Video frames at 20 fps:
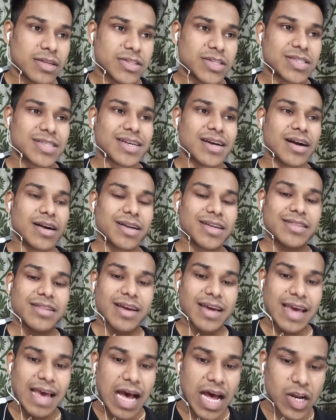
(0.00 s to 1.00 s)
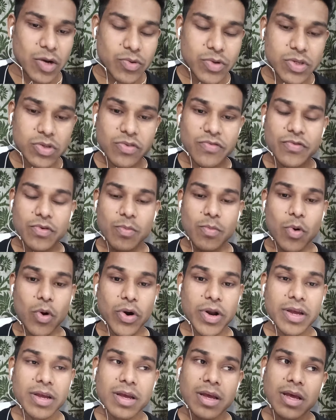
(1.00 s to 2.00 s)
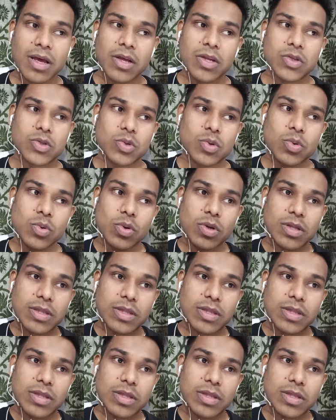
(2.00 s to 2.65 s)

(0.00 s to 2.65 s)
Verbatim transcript: just cutting the calories of your body so